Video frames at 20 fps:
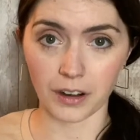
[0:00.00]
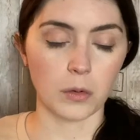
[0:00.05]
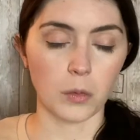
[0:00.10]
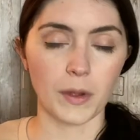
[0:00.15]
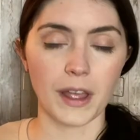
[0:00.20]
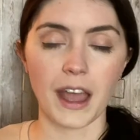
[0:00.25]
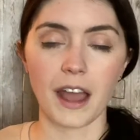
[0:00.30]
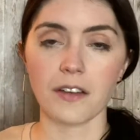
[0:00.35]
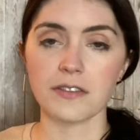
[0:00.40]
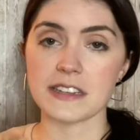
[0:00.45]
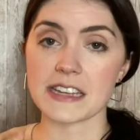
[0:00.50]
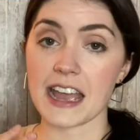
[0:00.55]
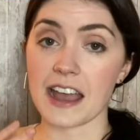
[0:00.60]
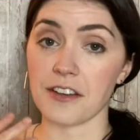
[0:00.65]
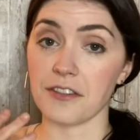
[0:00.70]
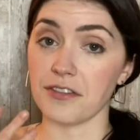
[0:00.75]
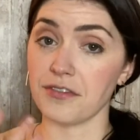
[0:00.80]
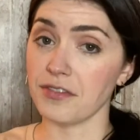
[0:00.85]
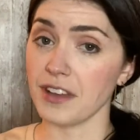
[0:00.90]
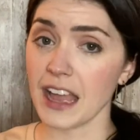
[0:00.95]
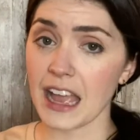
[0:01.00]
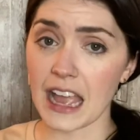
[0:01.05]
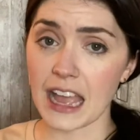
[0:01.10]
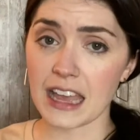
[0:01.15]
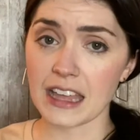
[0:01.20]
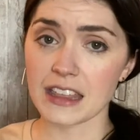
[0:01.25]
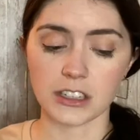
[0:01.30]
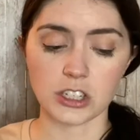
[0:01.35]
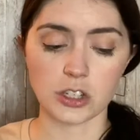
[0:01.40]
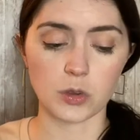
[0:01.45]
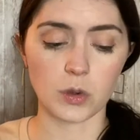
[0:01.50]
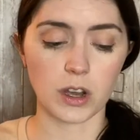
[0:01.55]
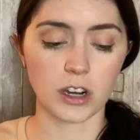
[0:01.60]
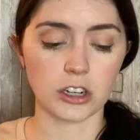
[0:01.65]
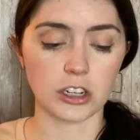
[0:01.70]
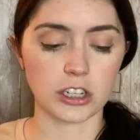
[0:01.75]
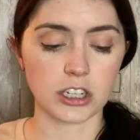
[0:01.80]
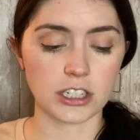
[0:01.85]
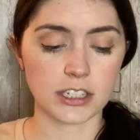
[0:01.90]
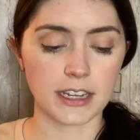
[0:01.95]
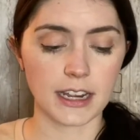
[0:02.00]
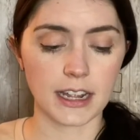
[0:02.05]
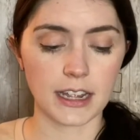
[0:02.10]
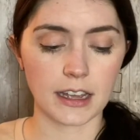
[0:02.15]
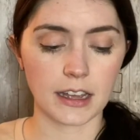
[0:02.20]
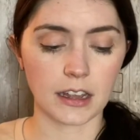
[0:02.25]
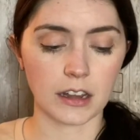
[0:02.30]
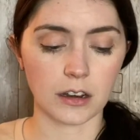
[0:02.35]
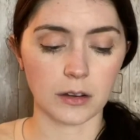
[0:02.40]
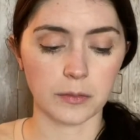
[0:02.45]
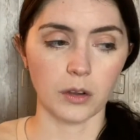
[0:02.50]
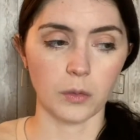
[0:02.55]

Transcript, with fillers: We have to have faith to understand.